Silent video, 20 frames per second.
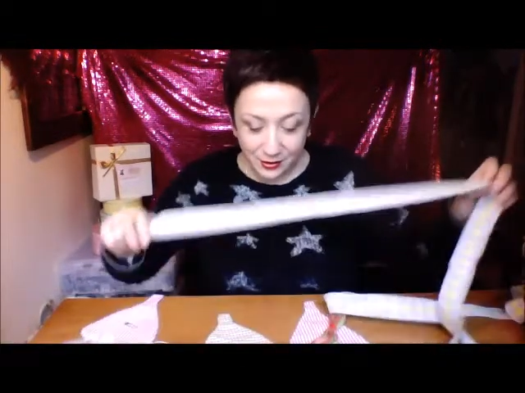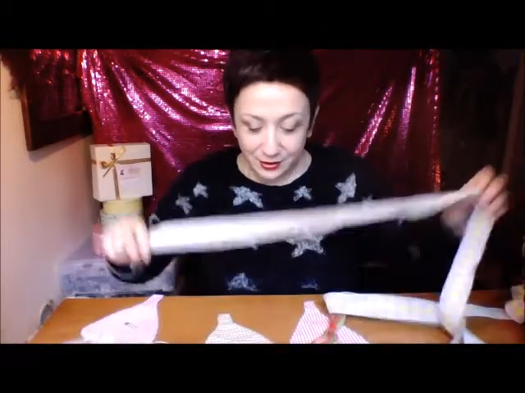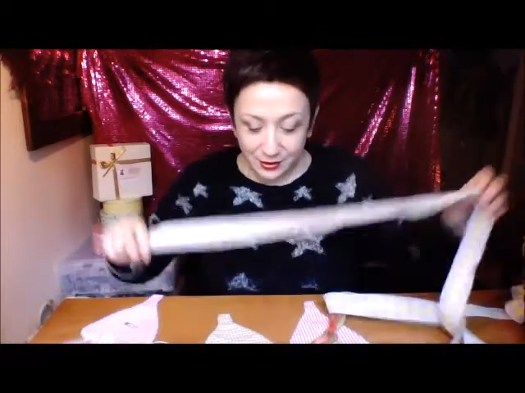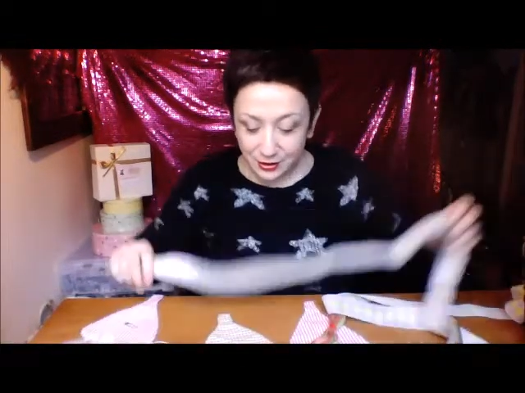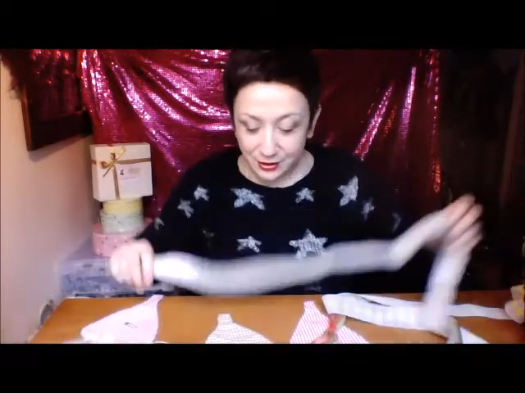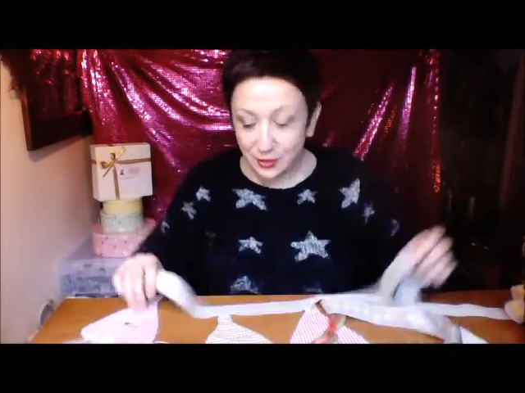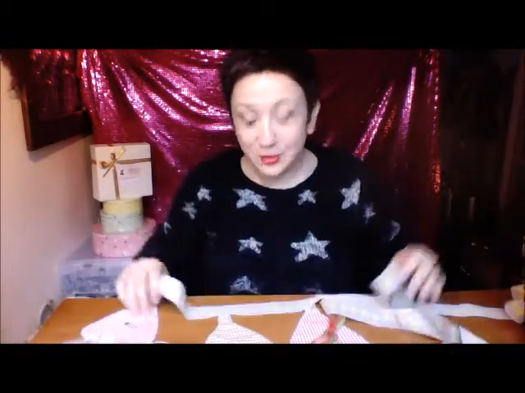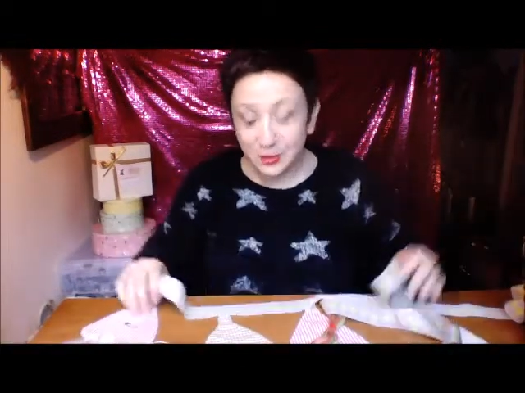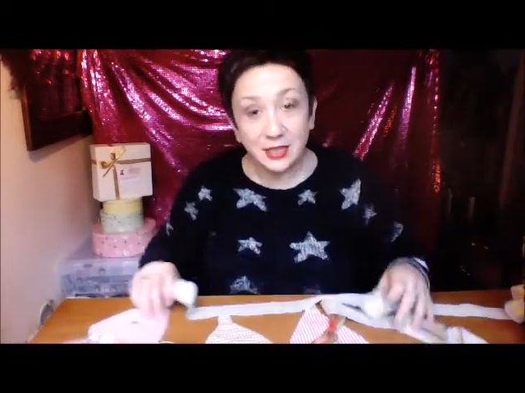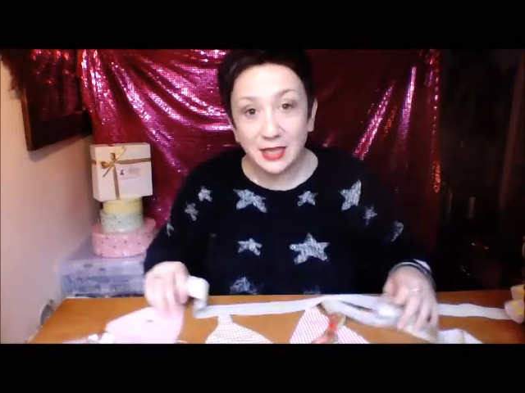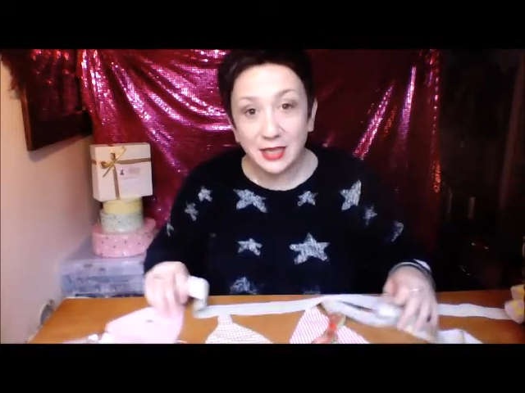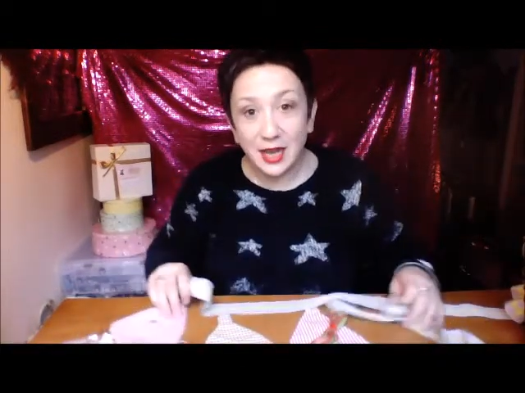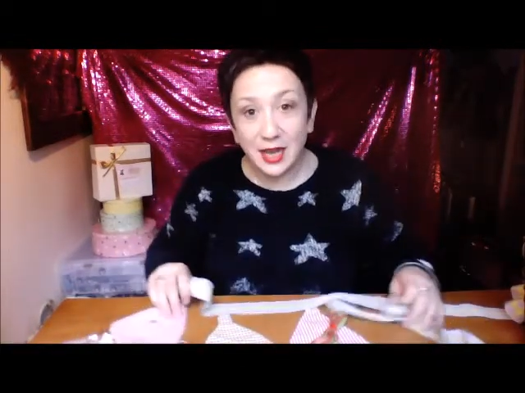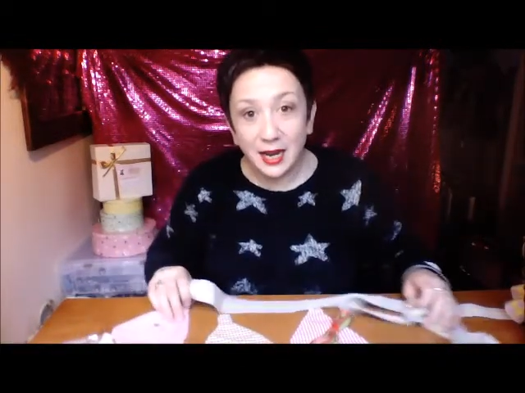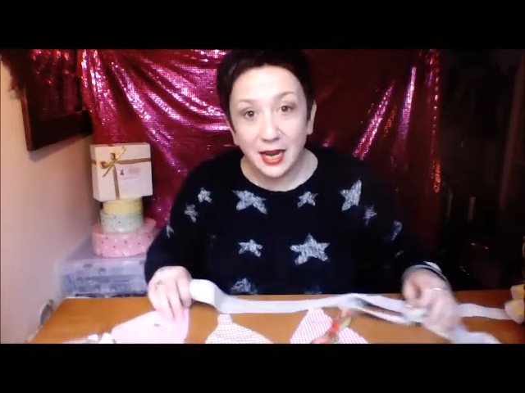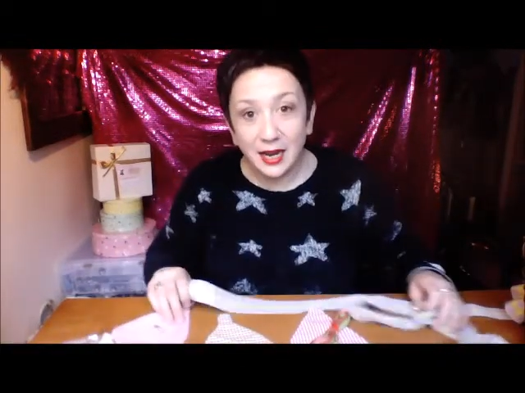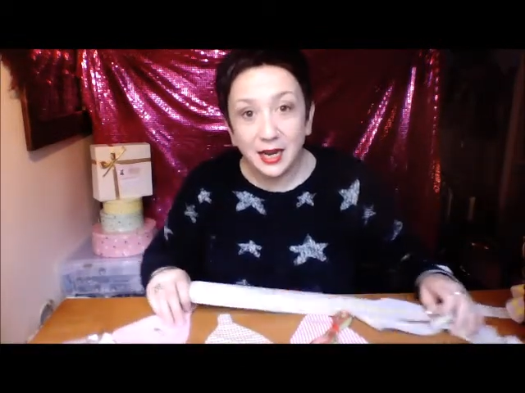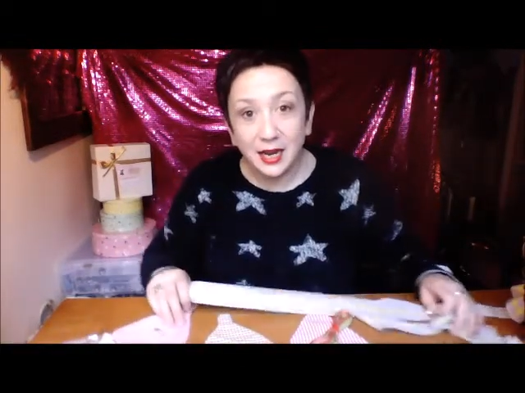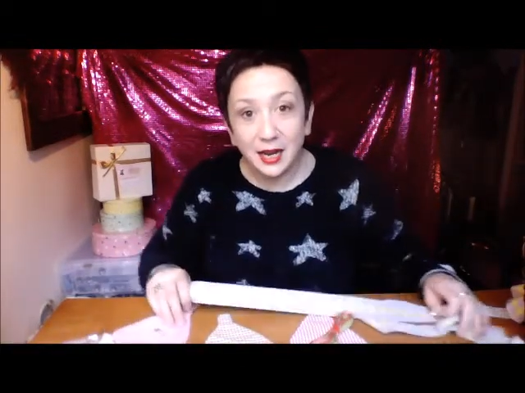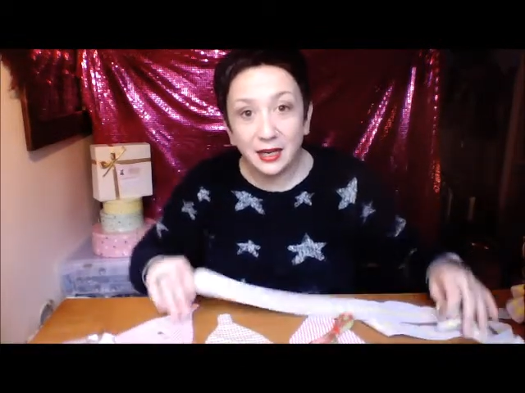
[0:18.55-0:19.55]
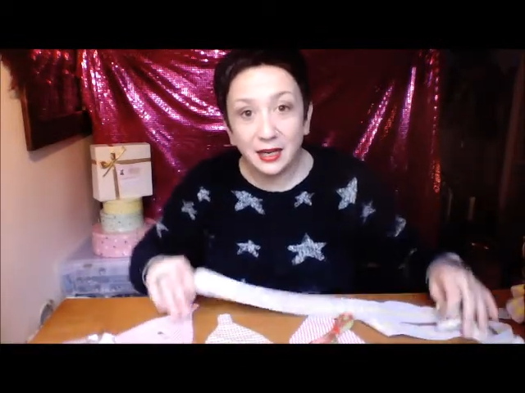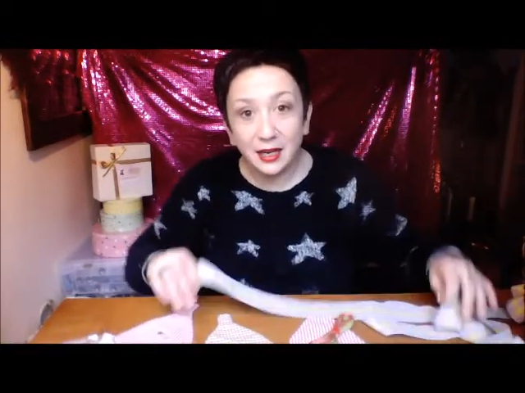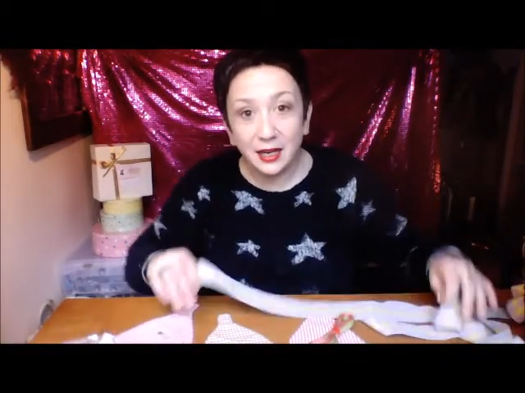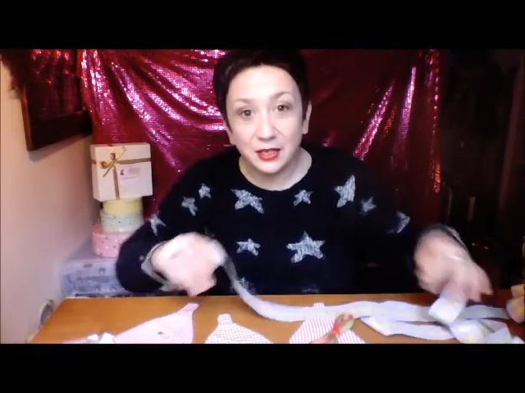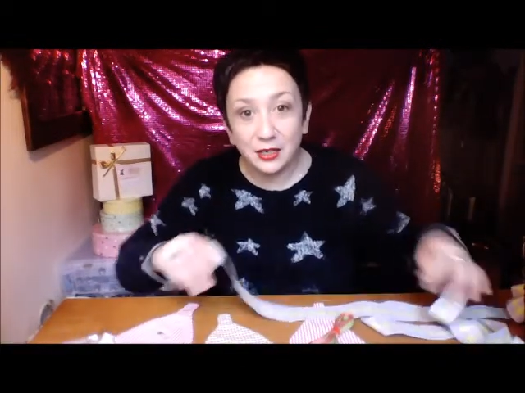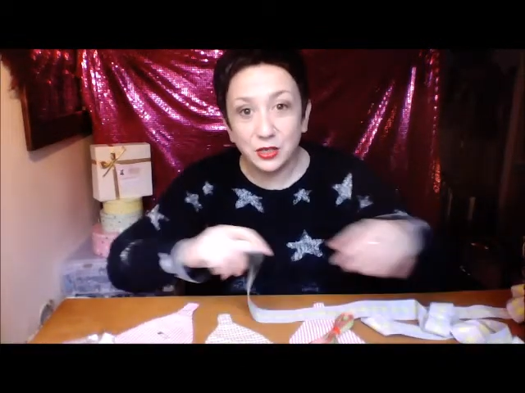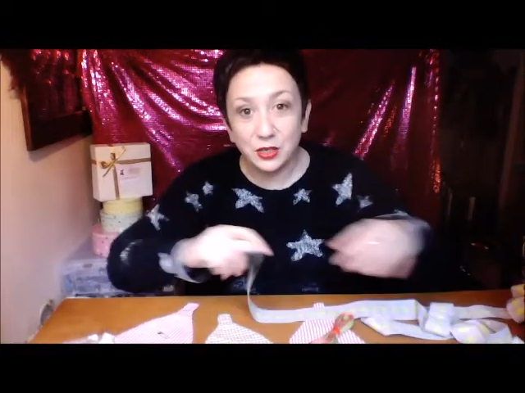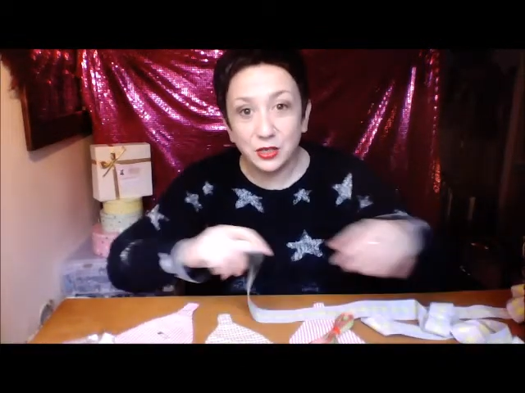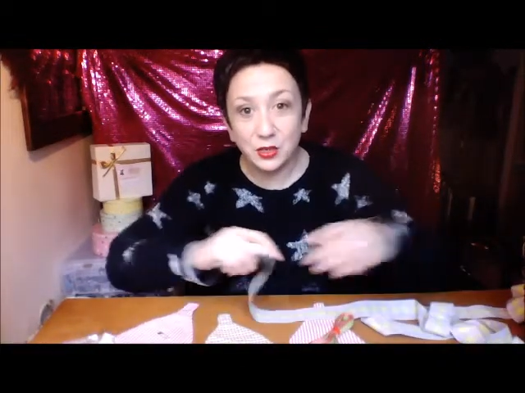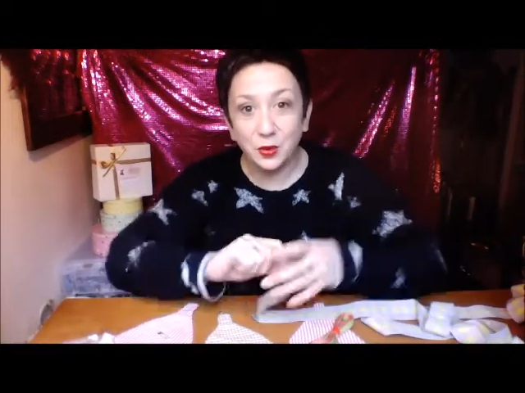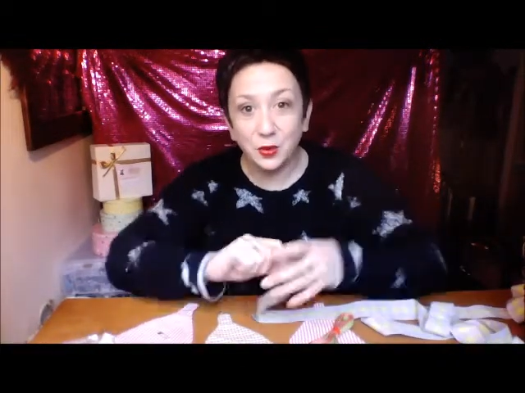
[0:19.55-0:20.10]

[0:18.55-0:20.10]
So today I'd like to